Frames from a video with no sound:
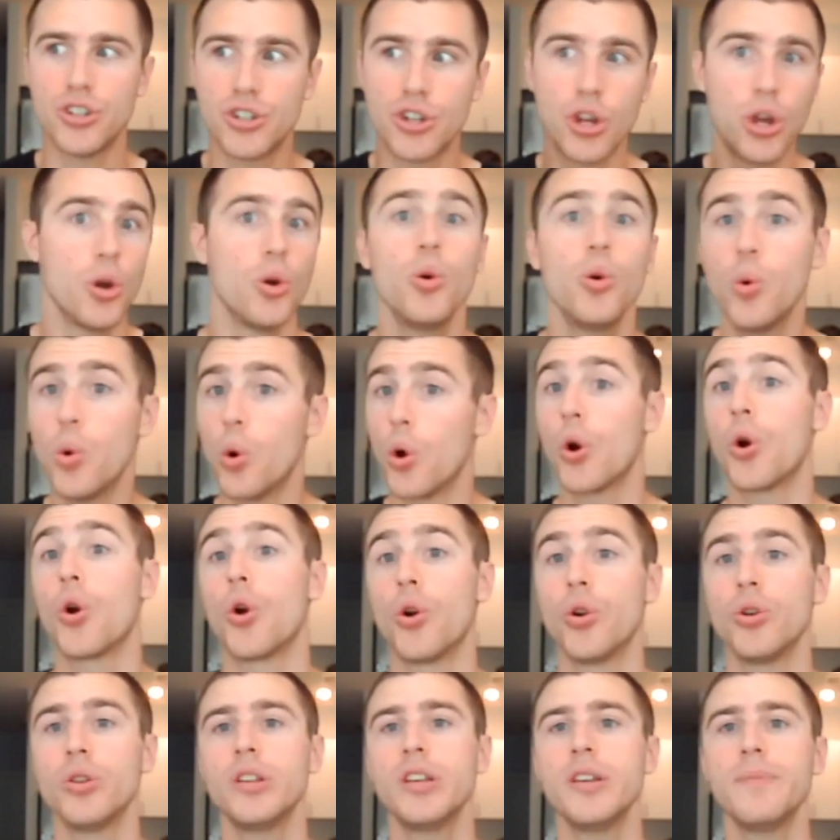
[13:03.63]
too
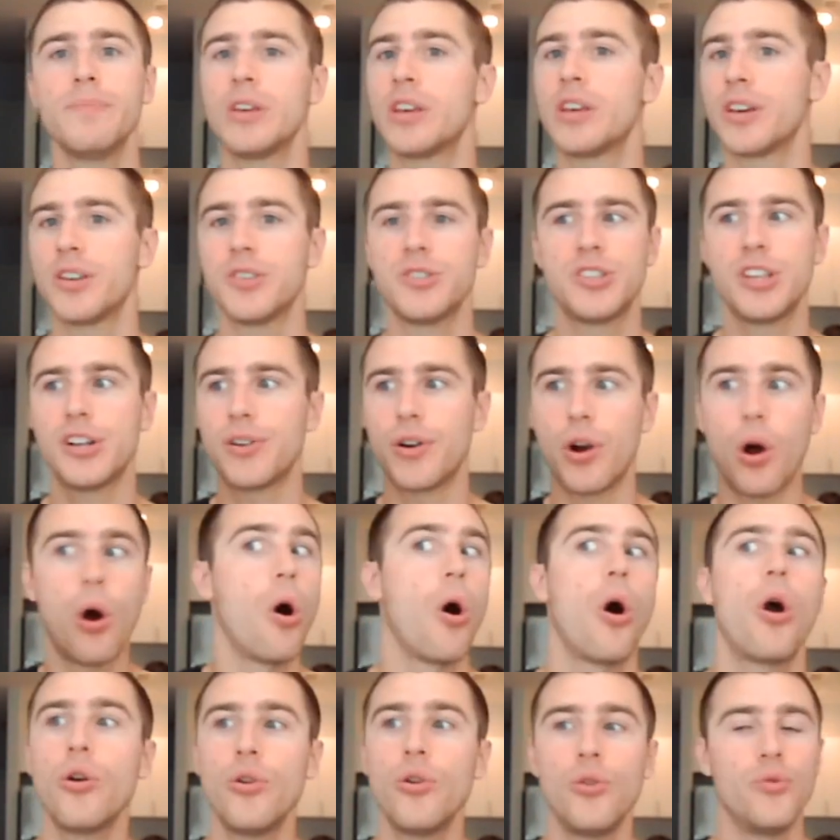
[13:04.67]
early because there
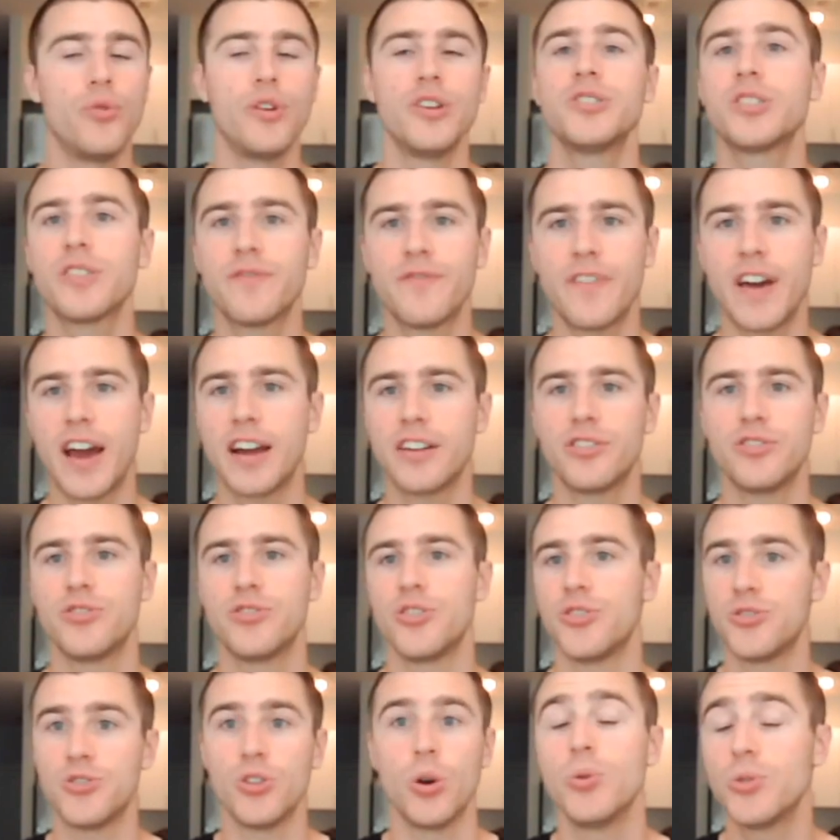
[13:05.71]
are risk
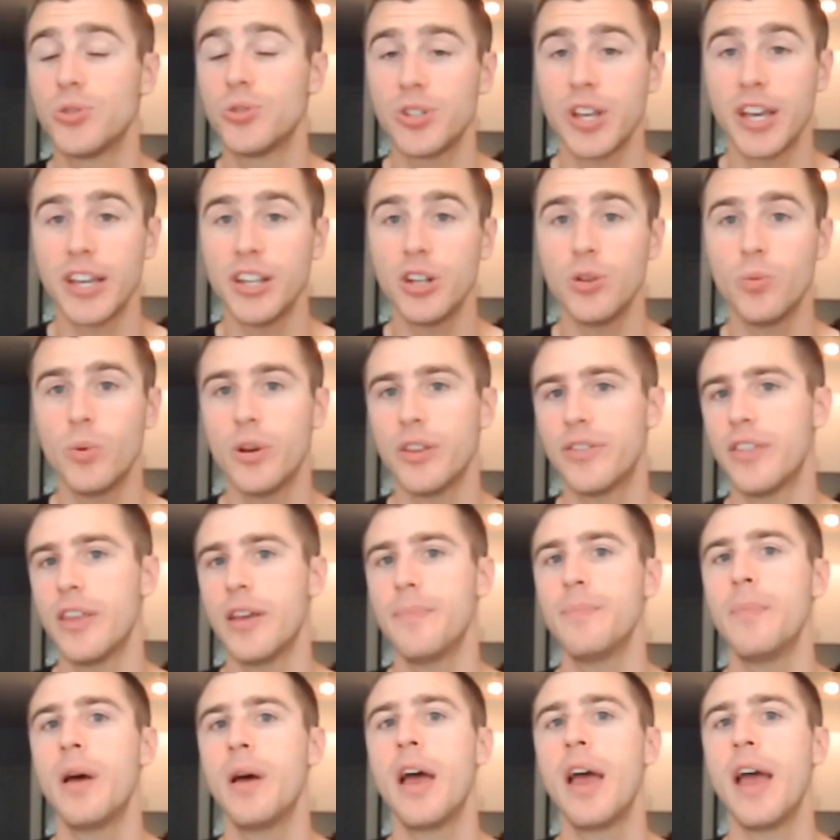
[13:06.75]
factors associated with
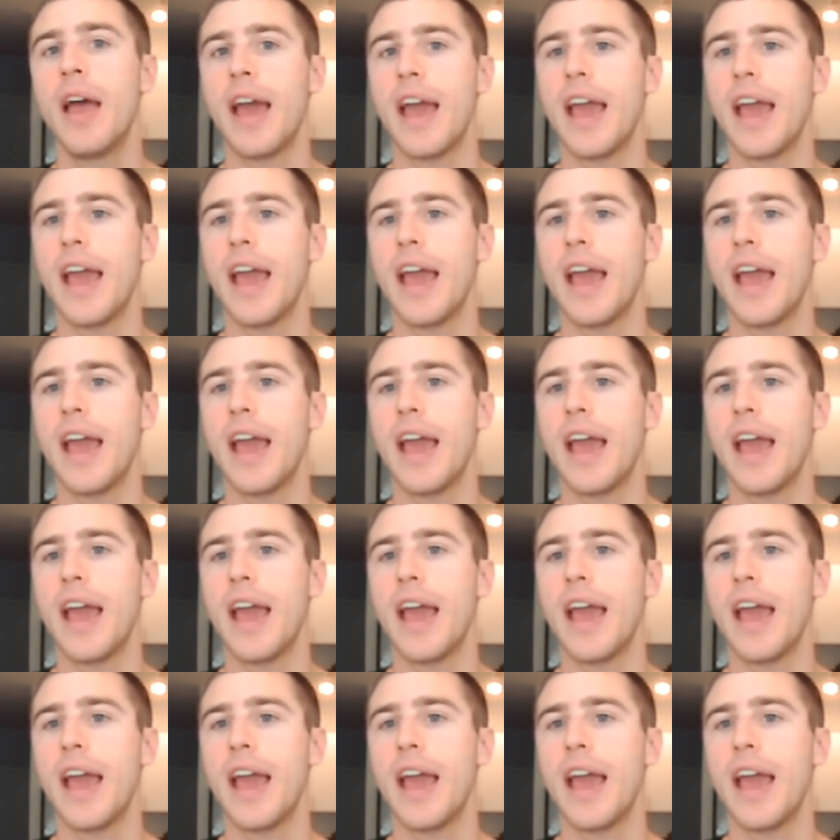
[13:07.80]
them,